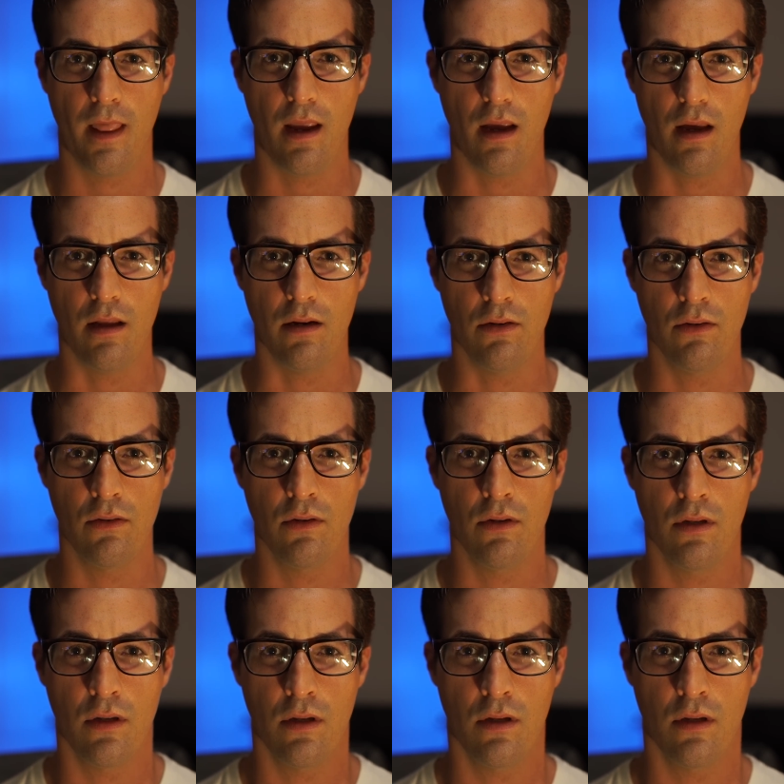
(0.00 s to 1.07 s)
And
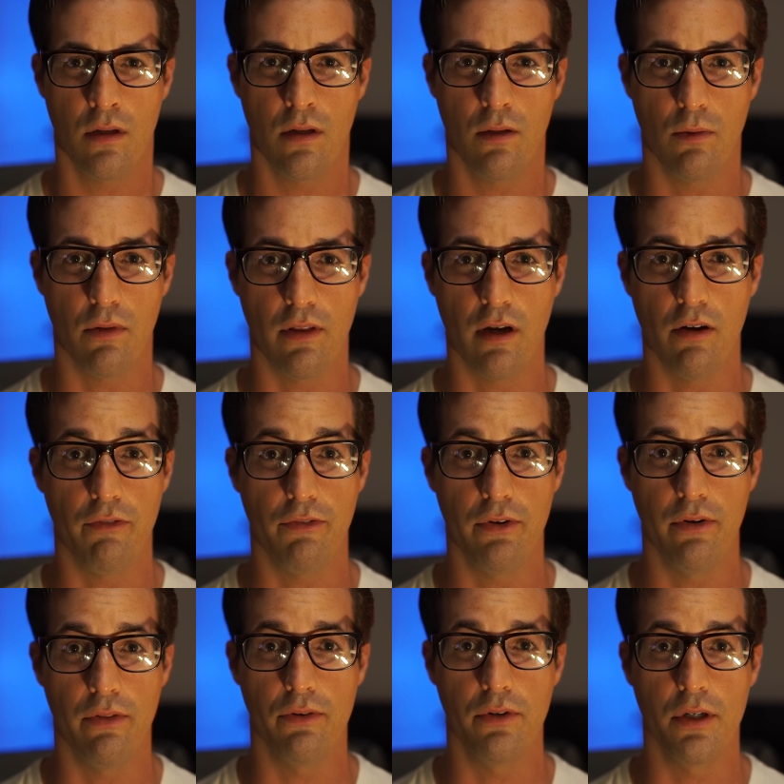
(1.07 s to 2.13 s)
without
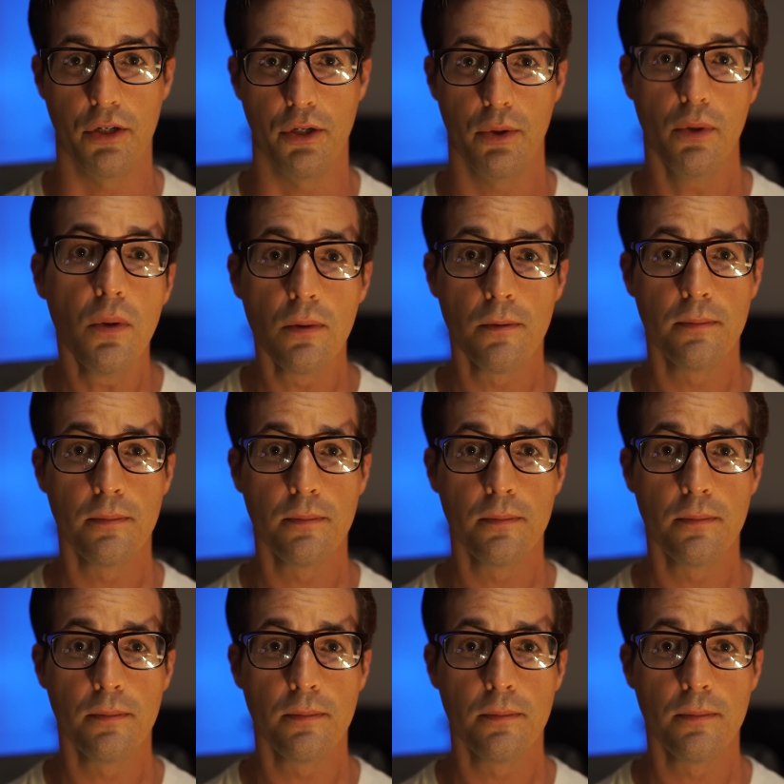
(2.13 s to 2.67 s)
further ado,